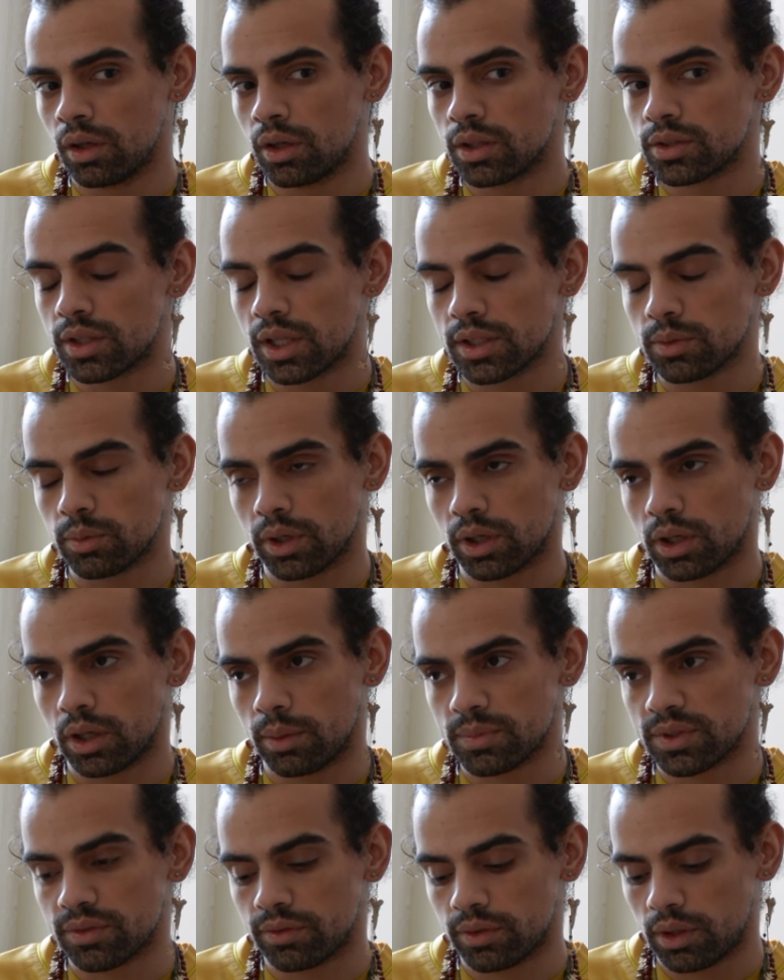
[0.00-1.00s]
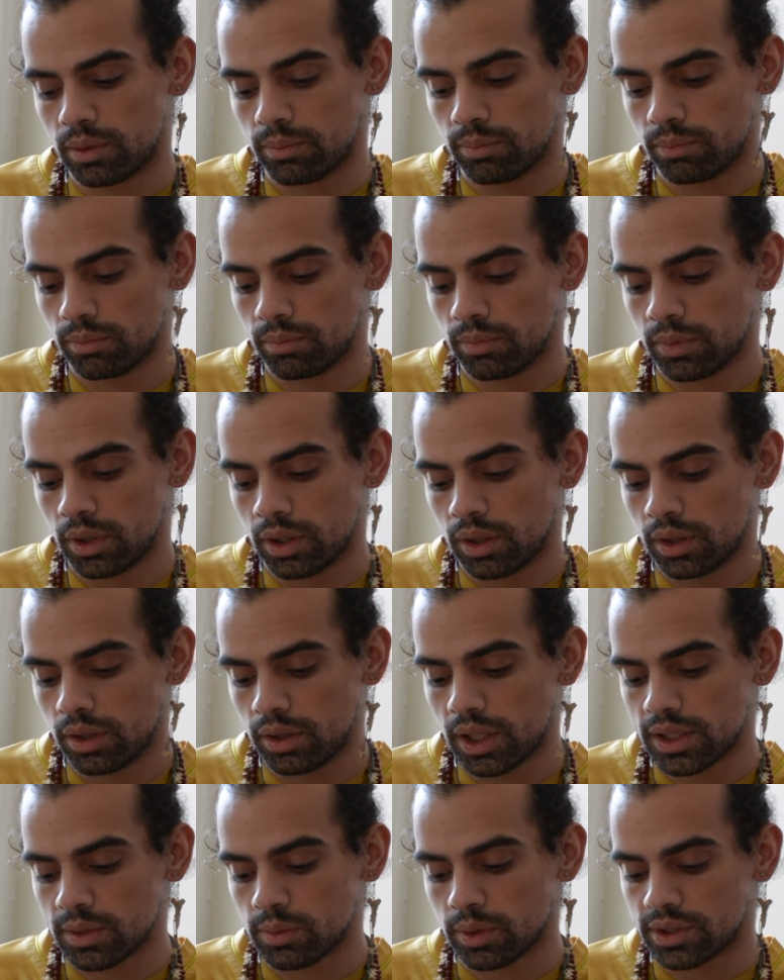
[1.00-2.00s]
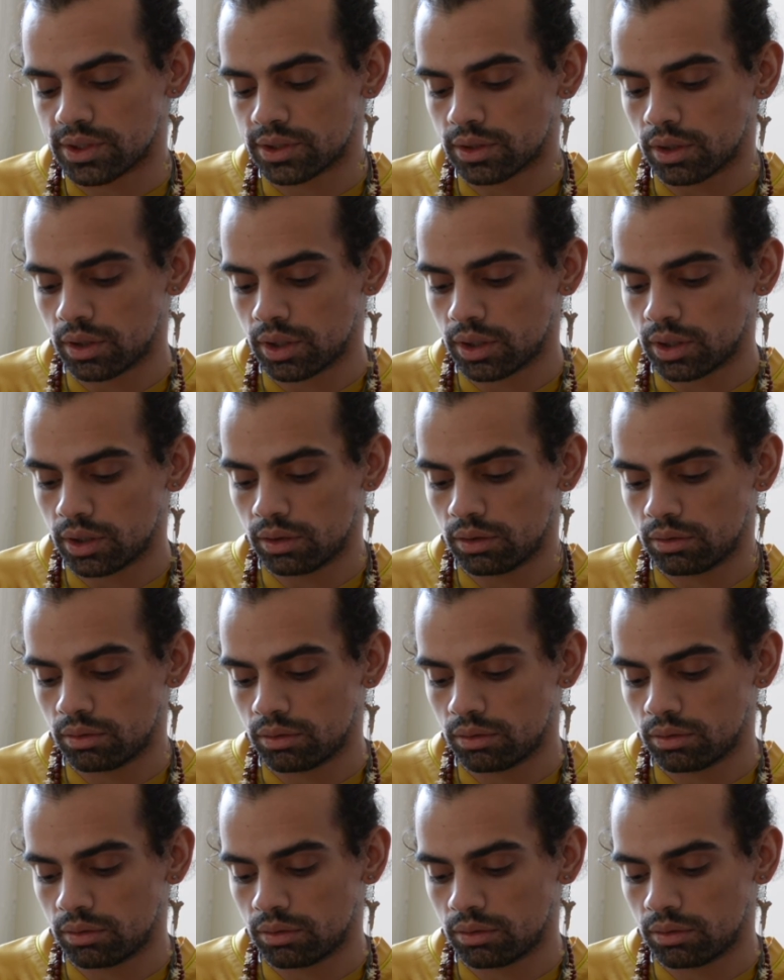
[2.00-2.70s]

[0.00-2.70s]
So that's where it comes from. That's where it started.